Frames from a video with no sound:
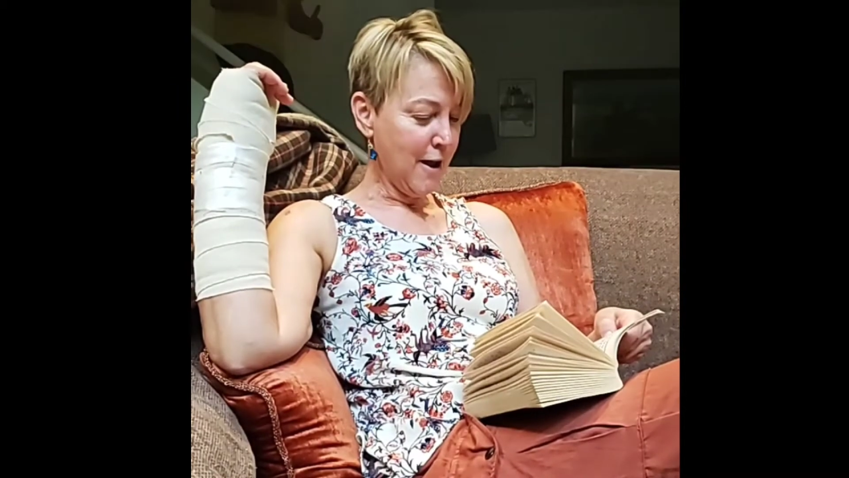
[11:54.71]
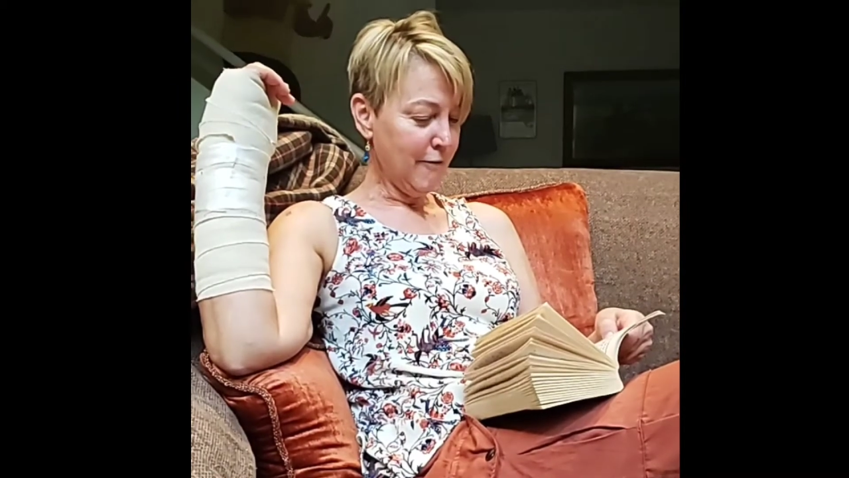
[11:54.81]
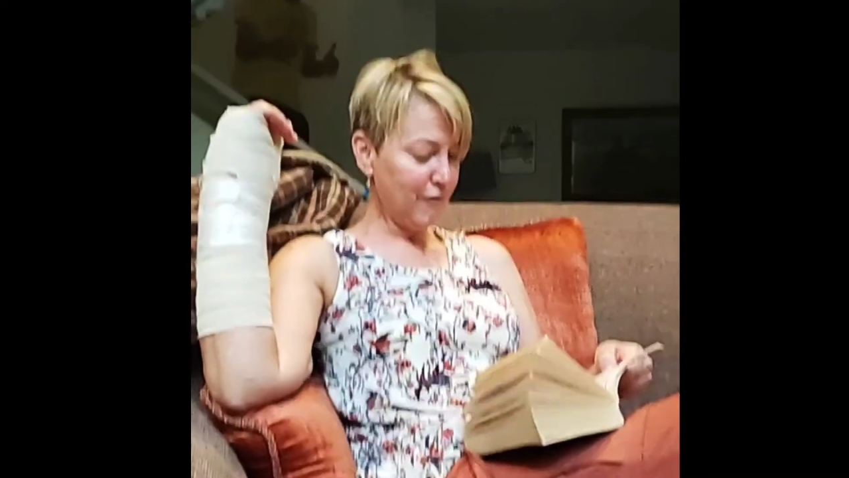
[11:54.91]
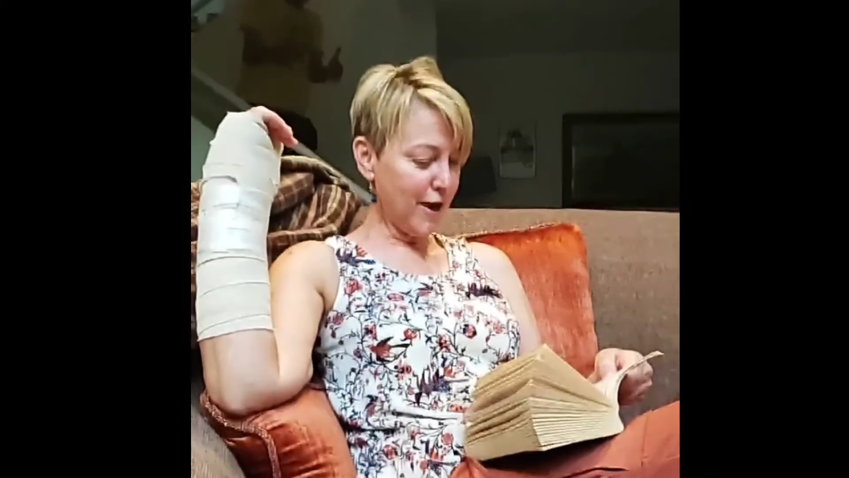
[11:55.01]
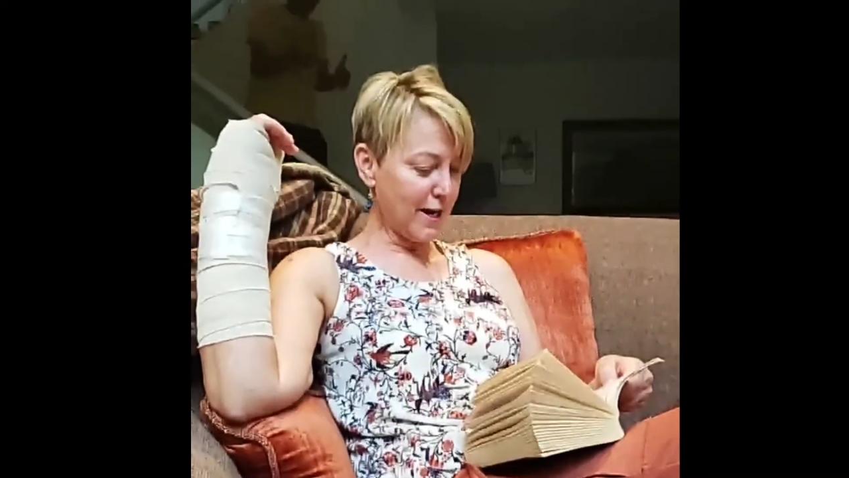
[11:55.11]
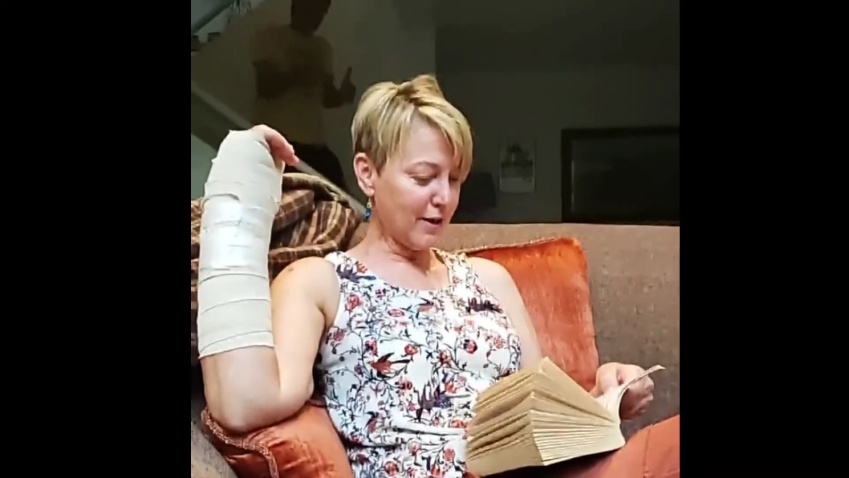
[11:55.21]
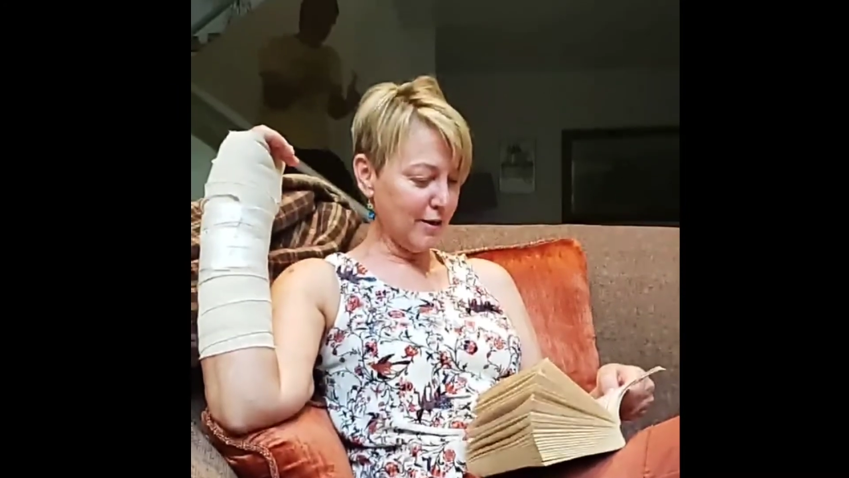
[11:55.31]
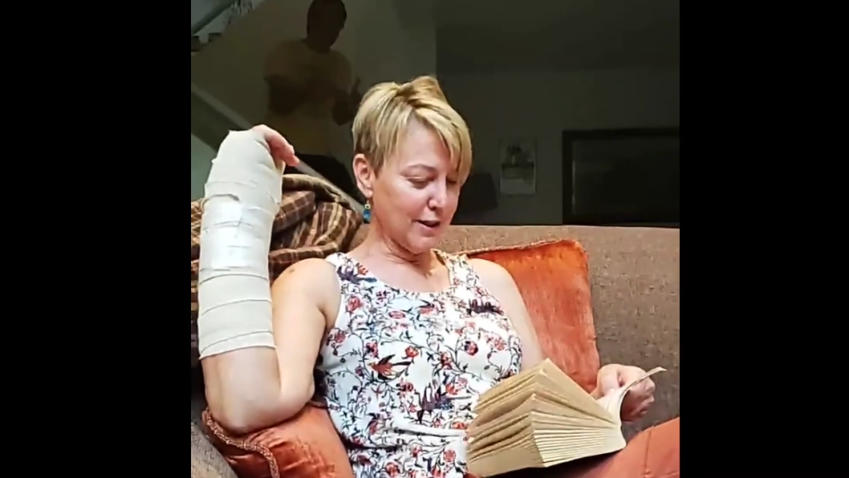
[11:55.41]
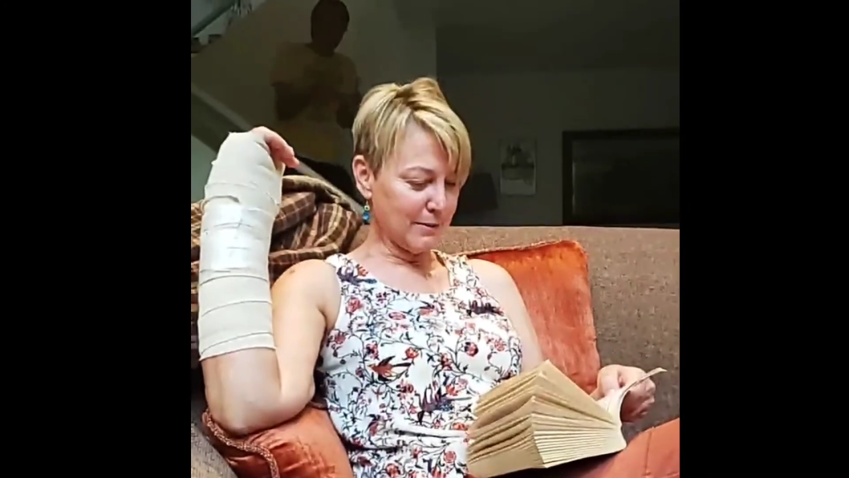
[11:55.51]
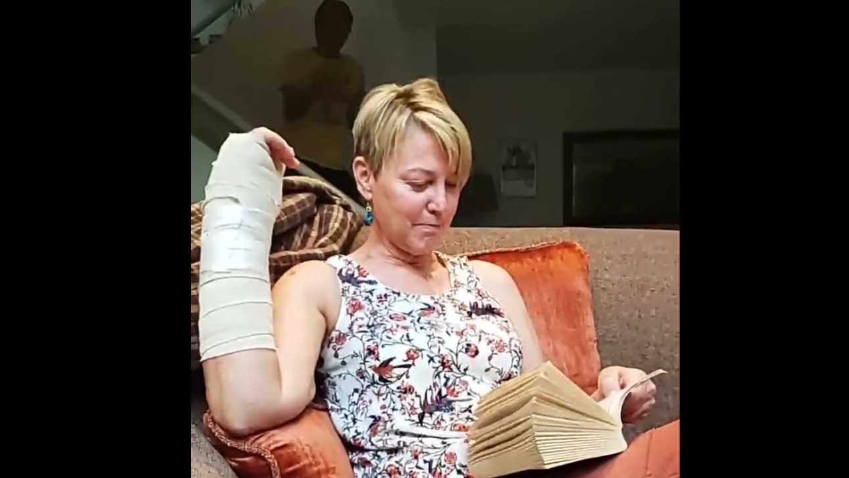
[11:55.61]
flat on
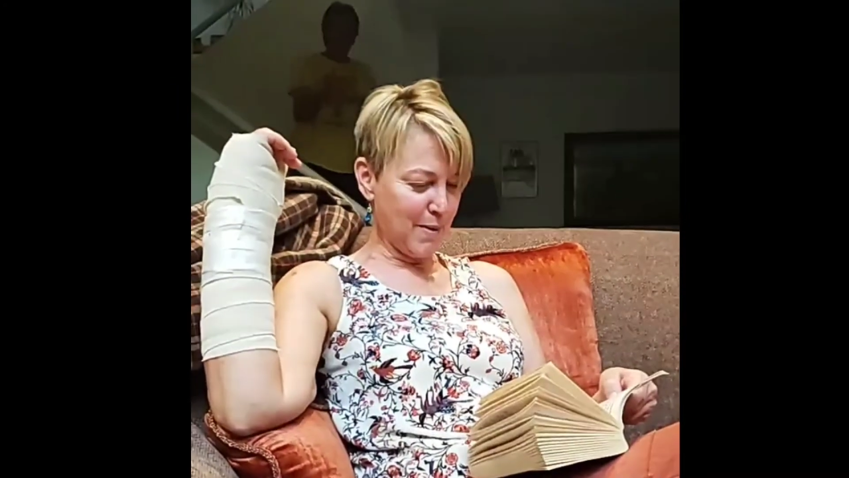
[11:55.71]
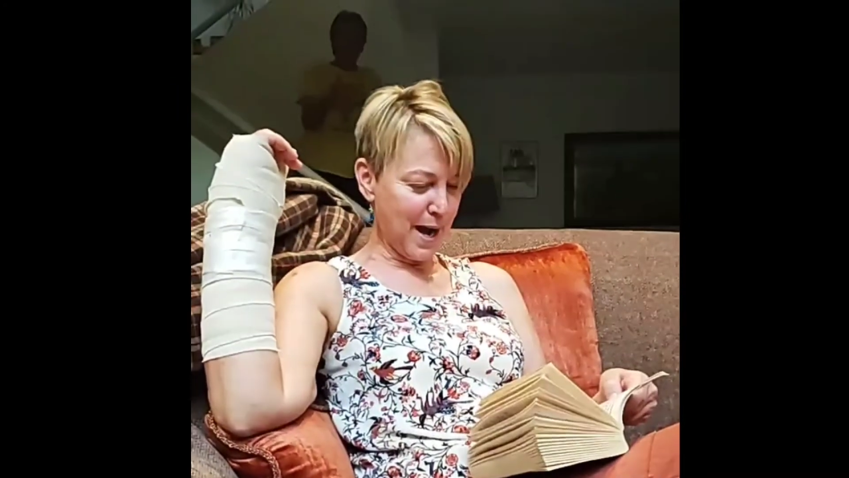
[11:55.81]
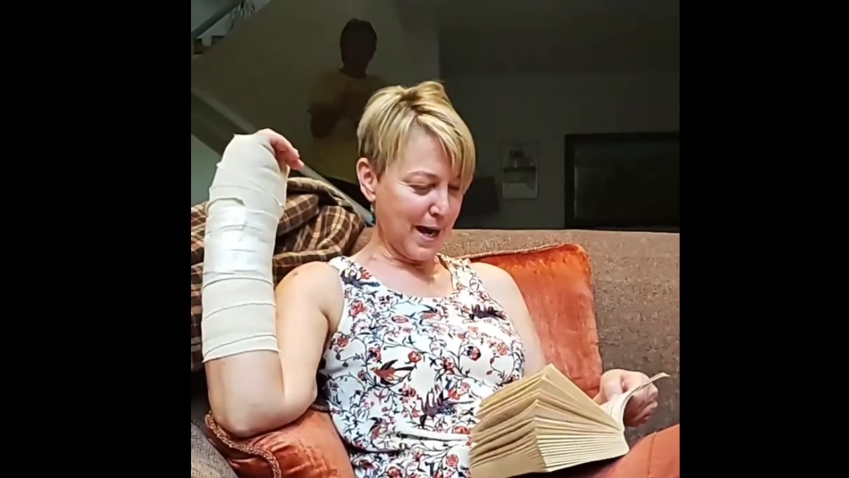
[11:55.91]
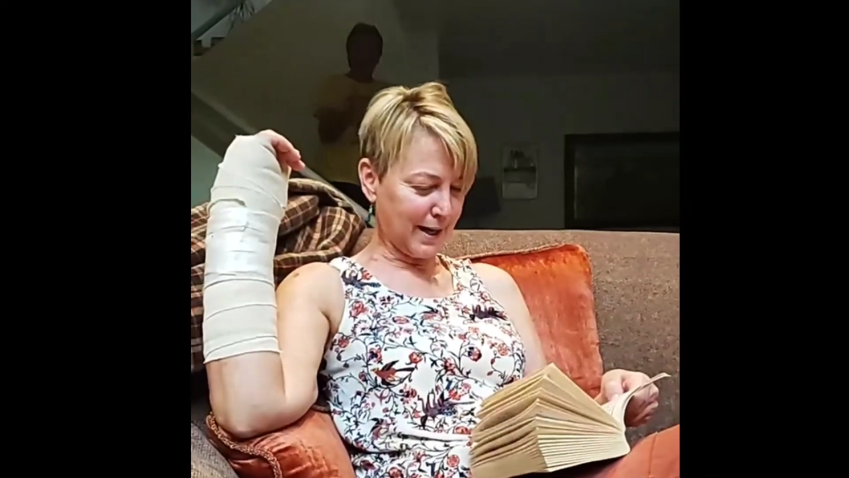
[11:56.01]
his back.